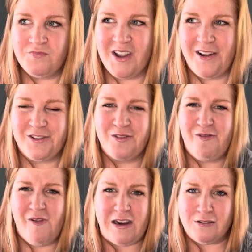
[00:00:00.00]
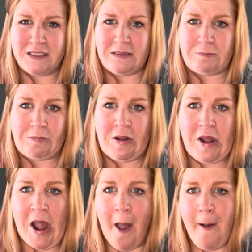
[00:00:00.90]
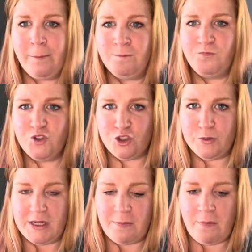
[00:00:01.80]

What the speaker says: because it's very chewy.